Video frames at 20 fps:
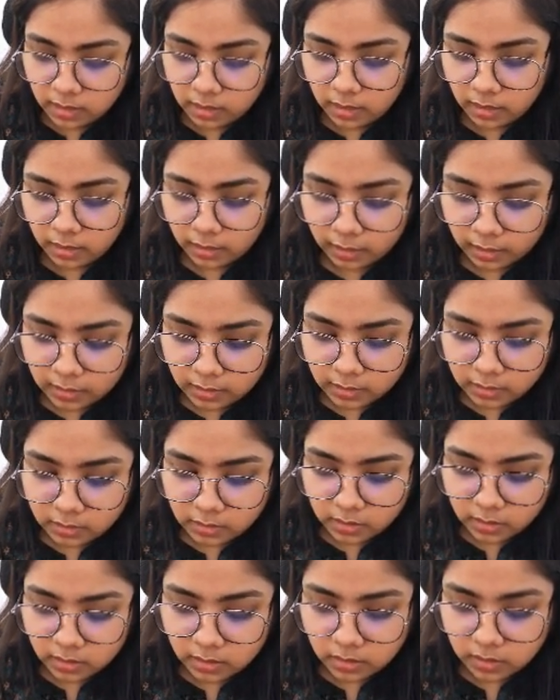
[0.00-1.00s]
and
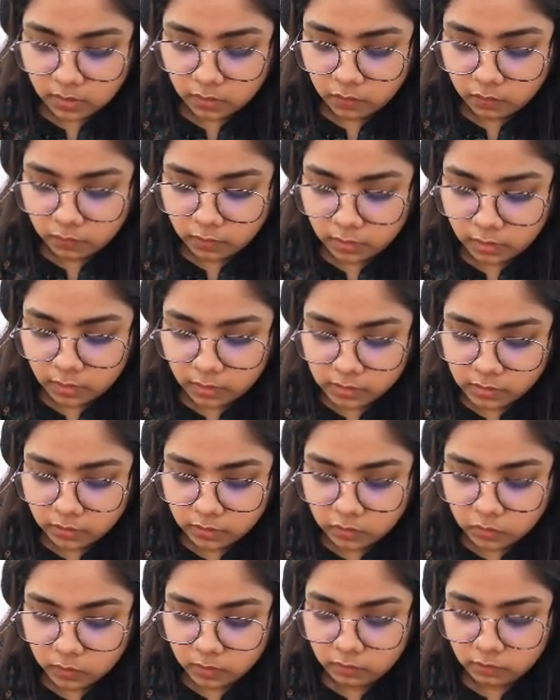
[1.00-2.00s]
over here it's going
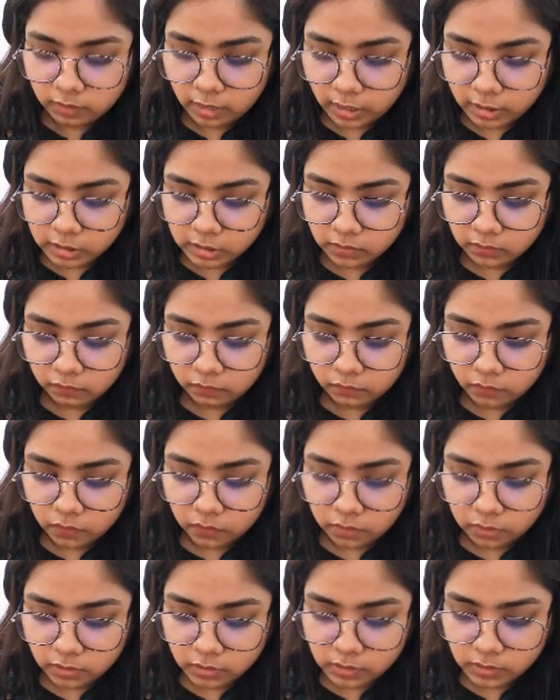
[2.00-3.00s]
to be reaction
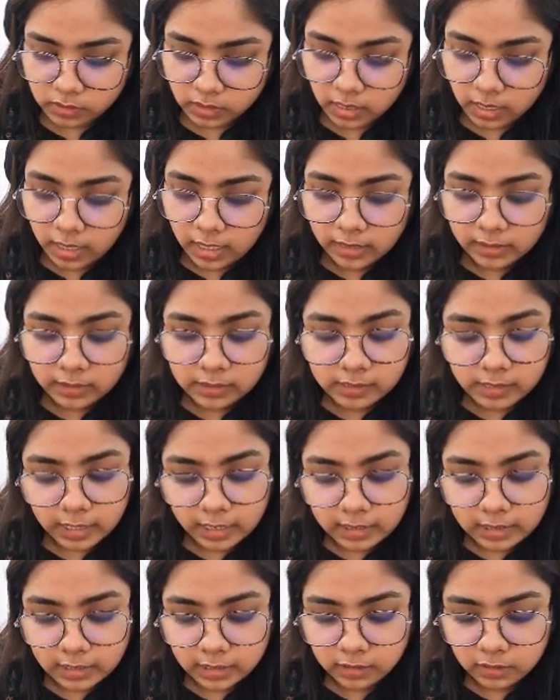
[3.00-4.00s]
force. This
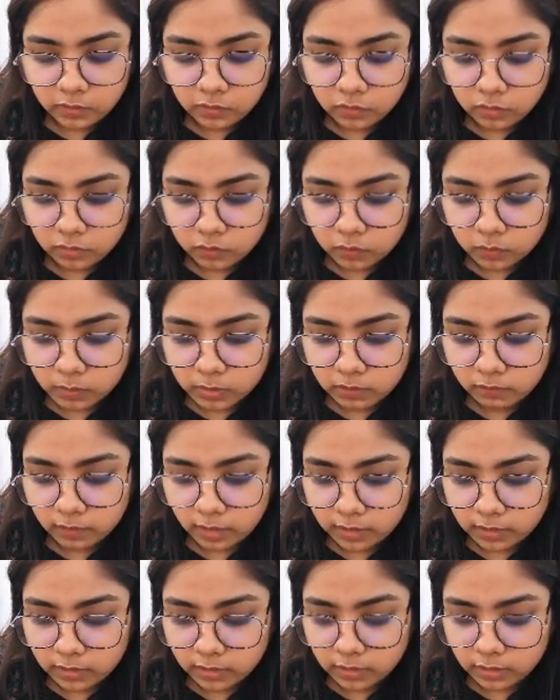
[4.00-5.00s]
18 Newton will be
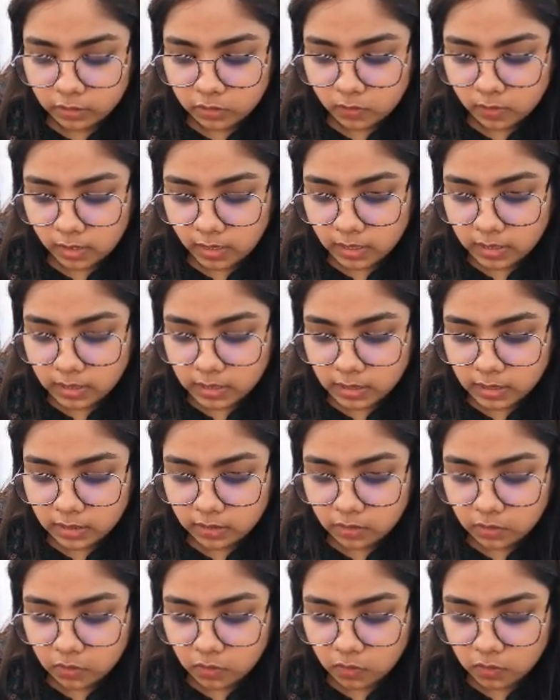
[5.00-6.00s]
divided into
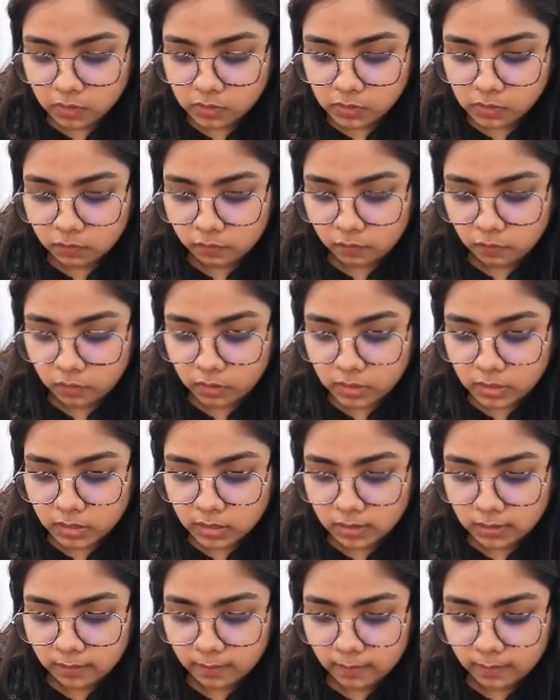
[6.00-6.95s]
18 cos 40,